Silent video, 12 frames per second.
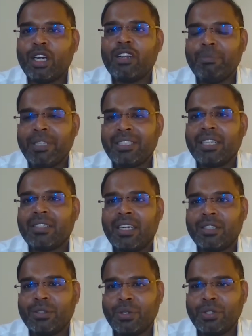a lot of myths
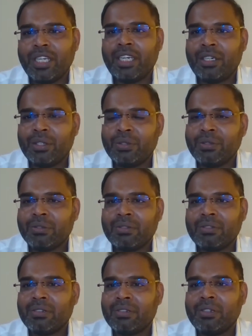associated to
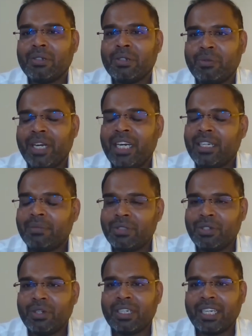when it comes
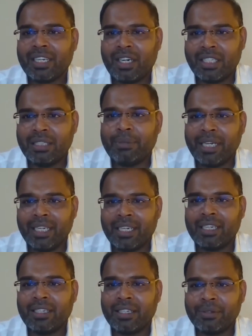to technology buy,
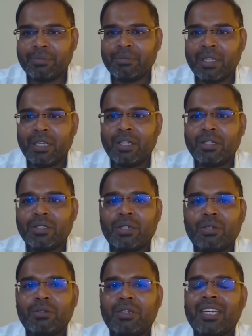right?
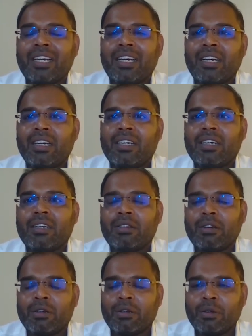So
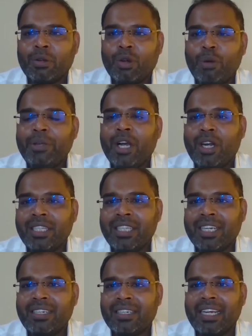go beyond
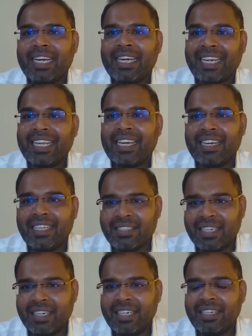that, try
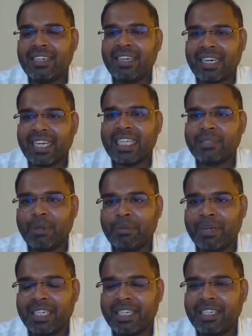understand it, try
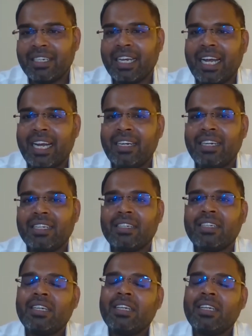experiment it, and